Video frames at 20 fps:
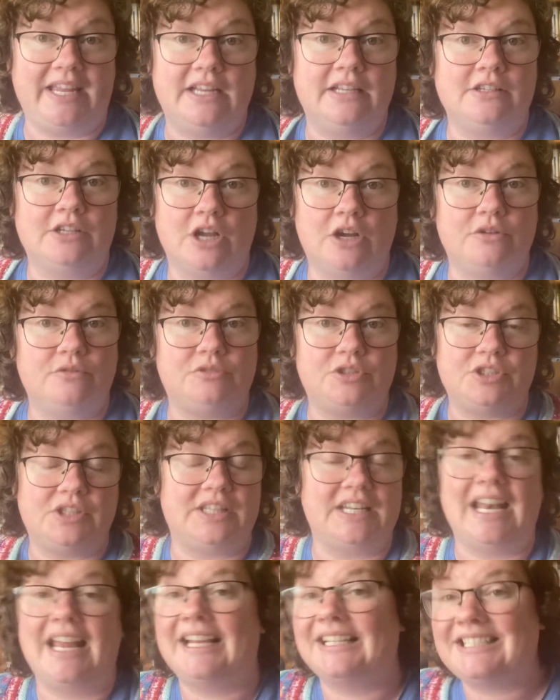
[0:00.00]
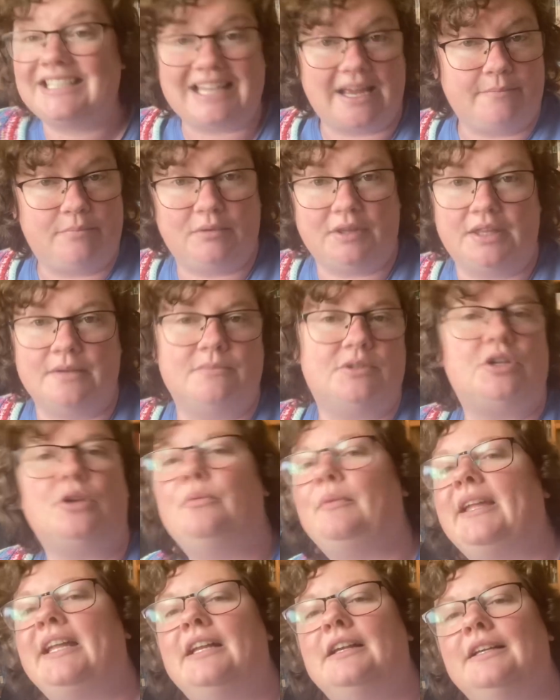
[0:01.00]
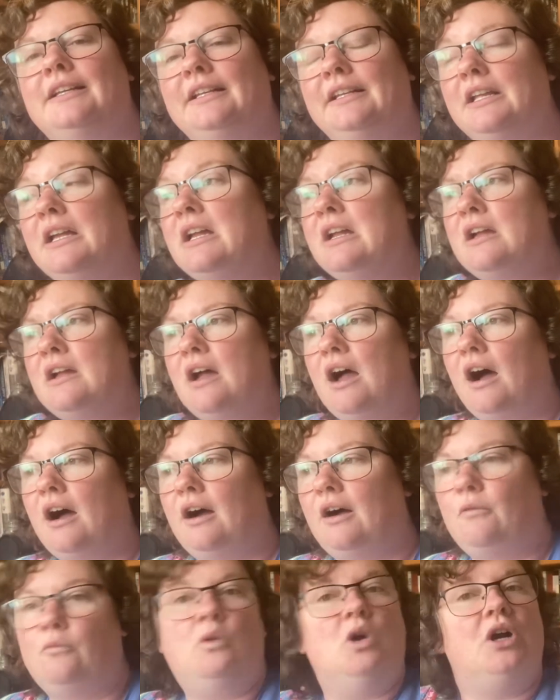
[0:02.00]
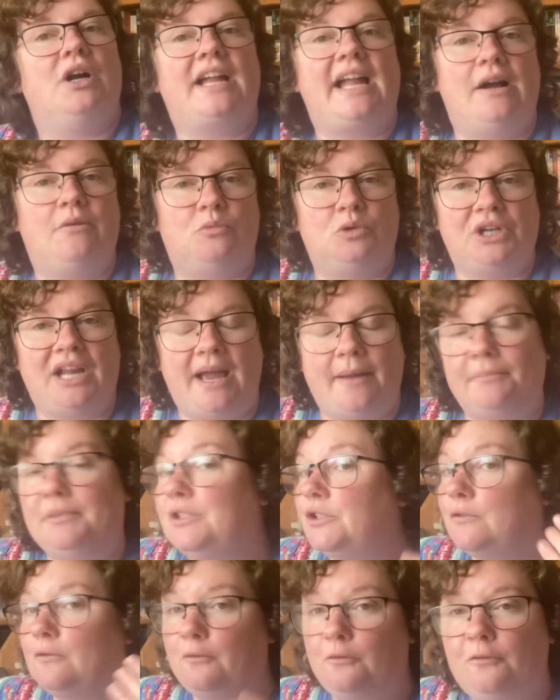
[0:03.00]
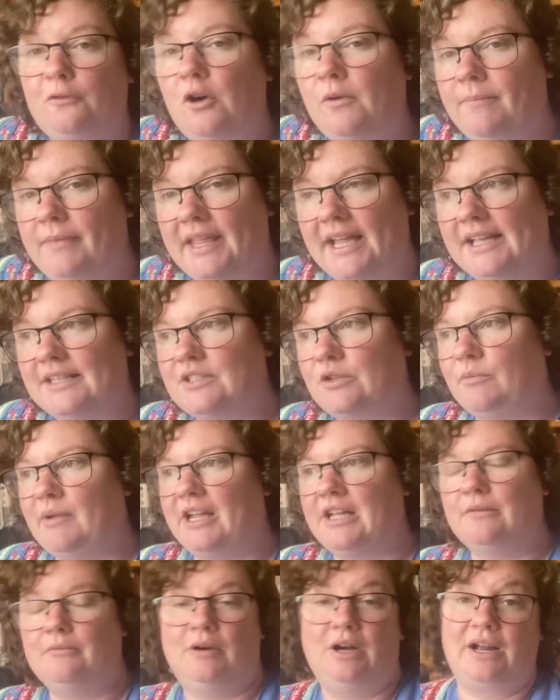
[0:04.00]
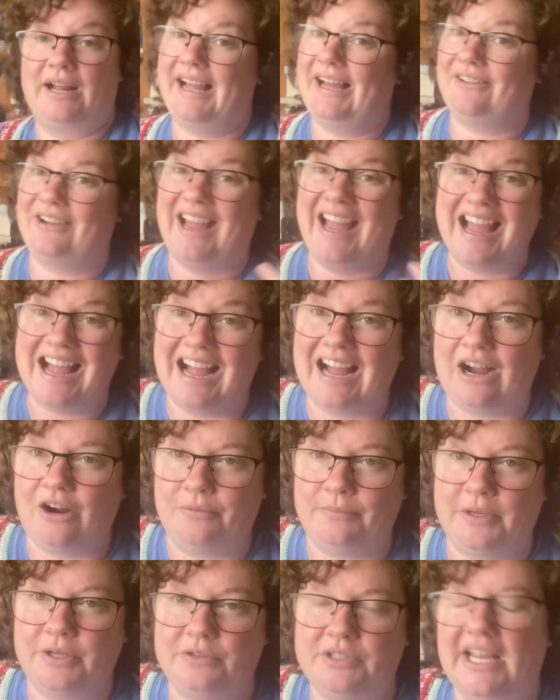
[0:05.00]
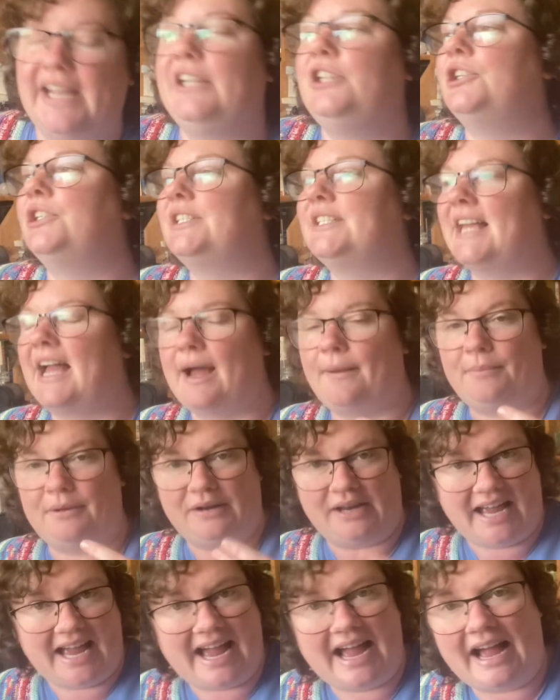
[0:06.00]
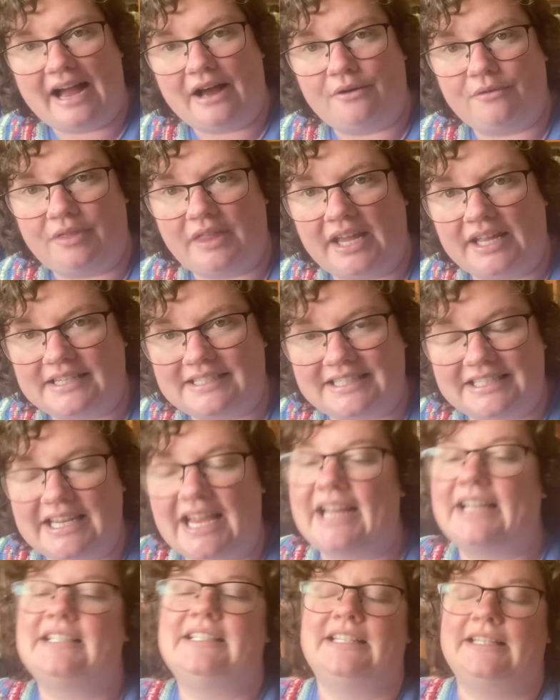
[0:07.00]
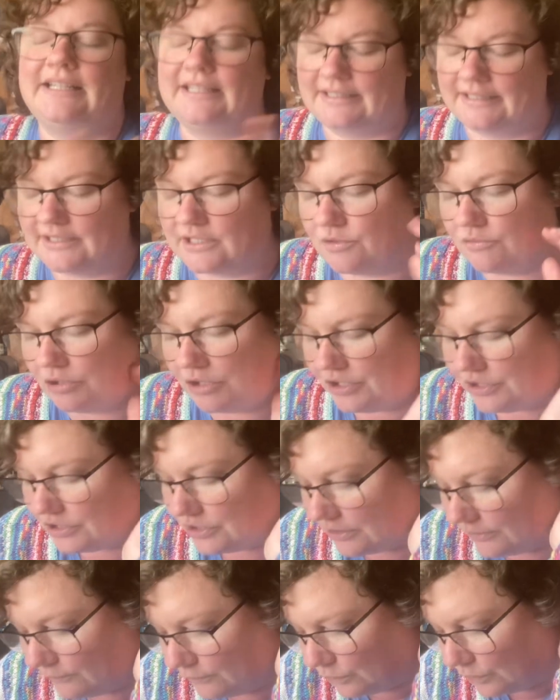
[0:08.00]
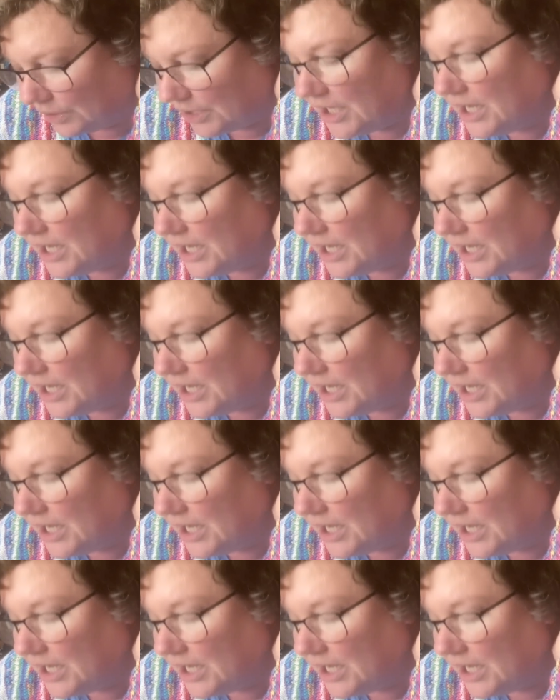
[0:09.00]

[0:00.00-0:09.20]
go to the next step with them, so we can work out what happens from there, so we can work out how mutations happen, how they're detected, and so on and so forth.